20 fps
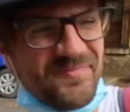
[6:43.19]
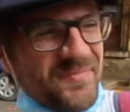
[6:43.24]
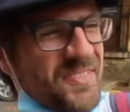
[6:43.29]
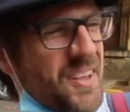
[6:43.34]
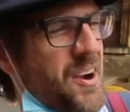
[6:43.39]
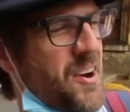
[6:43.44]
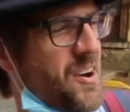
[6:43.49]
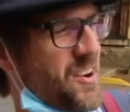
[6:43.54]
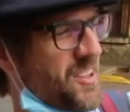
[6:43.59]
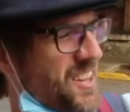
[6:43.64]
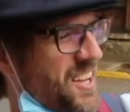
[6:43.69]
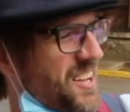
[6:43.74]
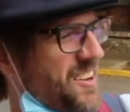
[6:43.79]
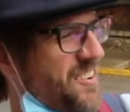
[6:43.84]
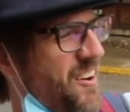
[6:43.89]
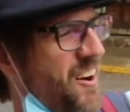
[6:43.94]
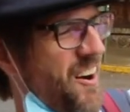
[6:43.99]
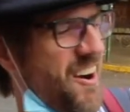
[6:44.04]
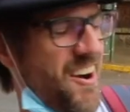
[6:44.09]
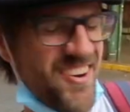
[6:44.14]
They're a
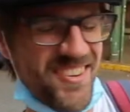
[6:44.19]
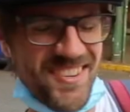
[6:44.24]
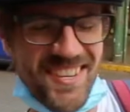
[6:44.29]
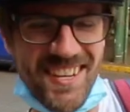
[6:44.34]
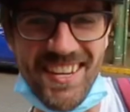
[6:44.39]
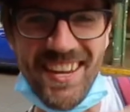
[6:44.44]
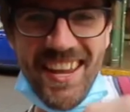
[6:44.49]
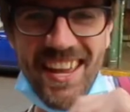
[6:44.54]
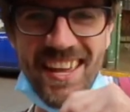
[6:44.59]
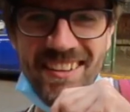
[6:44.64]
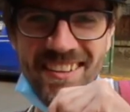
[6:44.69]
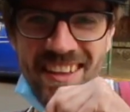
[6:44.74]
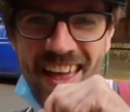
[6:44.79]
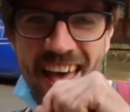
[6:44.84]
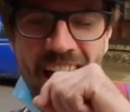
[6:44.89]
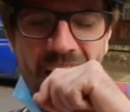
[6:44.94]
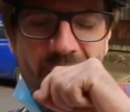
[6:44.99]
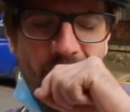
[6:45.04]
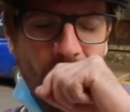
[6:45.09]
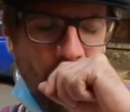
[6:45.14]
little hard to get
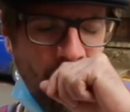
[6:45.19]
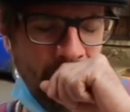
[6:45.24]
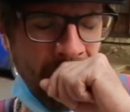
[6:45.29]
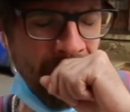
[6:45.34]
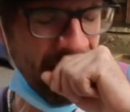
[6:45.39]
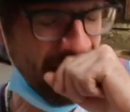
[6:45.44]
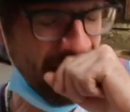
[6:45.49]
down.